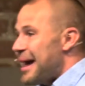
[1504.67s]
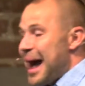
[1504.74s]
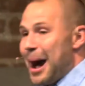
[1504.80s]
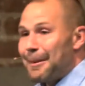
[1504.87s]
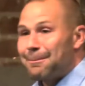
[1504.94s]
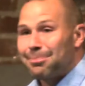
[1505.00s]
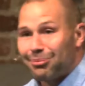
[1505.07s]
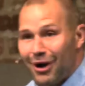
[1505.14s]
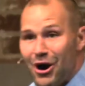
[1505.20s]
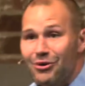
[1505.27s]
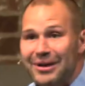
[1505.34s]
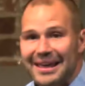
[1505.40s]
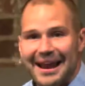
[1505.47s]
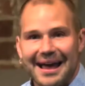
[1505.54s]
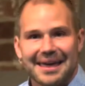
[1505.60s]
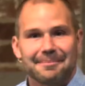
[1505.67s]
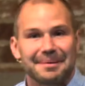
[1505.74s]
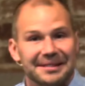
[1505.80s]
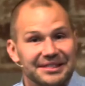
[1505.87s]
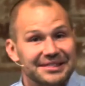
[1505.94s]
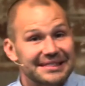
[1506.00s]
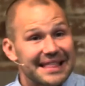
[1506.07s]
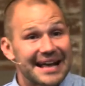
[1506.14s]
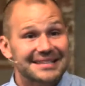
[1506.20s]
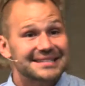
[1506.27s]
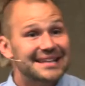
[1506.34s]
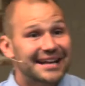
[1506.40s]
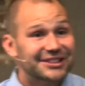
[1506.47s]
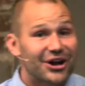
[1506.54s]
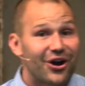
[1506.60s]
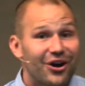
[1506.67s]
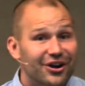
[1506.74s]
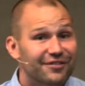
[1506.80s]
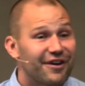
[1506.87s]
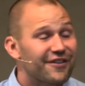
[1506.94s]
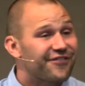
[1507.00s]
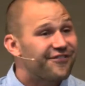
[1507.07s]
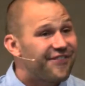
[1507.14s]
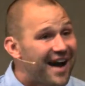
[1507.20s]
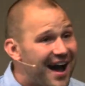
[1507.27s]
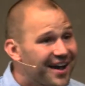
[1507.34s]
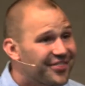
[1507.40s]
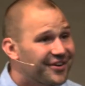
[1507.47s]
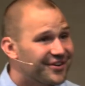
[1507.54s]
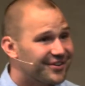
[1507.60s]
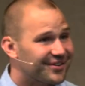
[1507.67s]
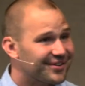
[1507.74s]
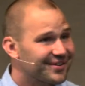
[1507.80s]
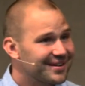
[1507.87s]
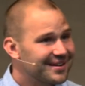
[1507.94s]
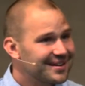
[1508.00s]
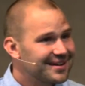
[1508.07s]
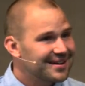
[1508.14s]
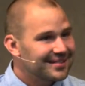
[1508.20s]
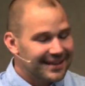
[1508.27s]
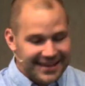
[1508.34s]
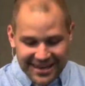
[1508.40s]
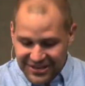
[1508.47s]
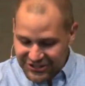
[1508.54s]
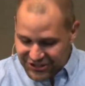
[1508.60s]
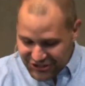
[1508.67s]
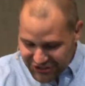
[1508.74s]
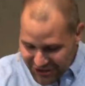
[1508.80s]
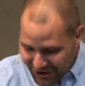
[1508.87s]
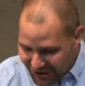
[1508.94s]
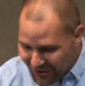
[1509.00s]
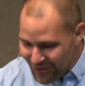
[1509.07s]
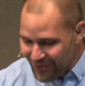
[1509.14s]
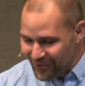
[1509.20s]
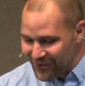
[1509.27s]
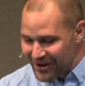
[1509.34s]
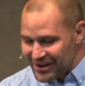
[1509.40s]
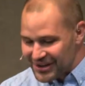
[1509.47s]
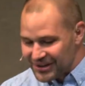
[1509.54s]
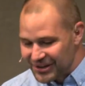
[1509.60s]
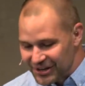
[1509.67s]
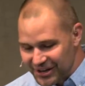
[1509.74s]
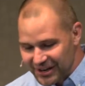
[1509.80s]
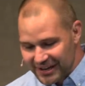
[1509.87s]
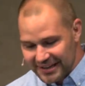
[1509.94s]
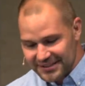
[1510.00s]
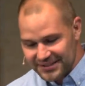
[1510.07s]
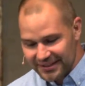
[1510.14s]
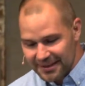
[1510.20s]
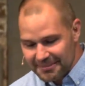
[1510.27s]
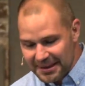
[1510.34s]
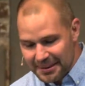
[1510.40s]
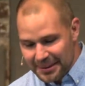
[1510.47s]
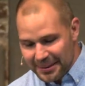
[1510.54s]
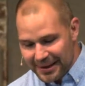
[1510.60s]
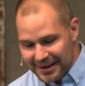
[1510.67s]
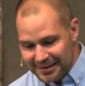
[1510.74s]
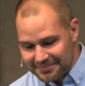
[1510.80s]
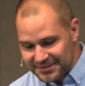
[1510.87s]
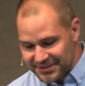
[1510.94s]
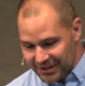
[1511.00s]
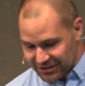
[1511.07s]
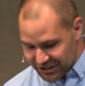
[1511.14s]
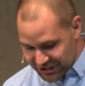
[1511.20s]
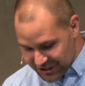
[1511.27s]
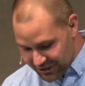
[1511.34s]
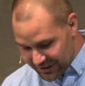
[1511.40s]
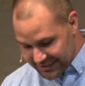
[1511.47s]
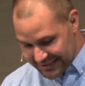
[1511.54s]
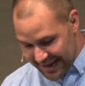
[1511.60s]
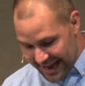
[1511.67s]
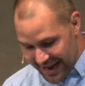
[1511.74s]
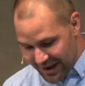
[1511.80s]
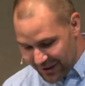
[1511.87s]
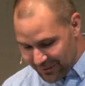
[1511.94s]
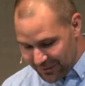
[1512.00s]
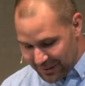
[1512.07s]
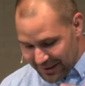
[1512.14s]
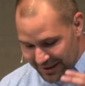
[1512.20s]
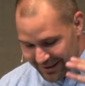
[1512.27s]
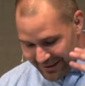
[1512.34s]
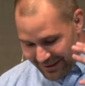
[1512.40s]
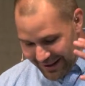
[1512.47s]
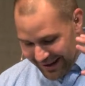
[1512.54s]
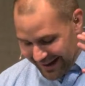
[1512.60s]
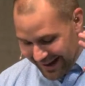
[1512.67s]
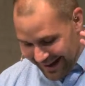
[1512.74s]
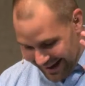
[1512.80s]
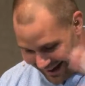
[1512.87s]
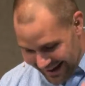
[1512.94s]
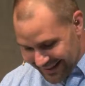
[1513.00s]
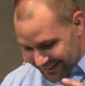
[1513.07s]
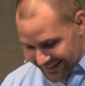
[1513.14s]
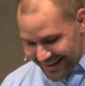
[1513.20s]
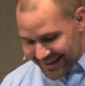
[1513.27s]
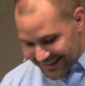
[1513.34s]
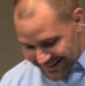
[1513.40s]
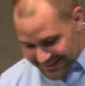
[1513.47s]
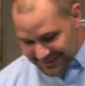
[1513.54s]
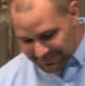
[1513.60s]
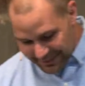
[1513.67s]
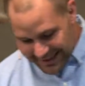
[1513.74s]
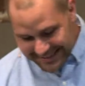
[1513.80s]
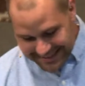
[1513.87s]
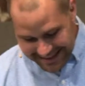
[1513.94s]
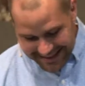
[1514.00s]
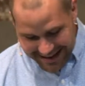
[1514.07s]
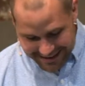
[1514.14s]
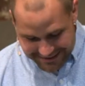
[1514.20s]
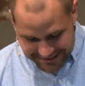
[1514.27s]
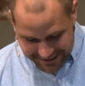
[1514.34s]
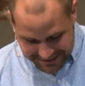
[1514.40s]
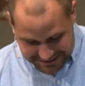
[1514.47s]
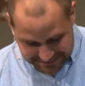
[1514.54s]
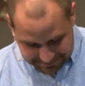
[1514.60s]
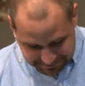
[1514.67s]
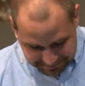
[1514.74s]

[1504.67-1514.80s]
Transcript: how broken I am, but that's not the heart of our Father. Like, he's so good. And so let me start to show us how I land in this place that God is awesome.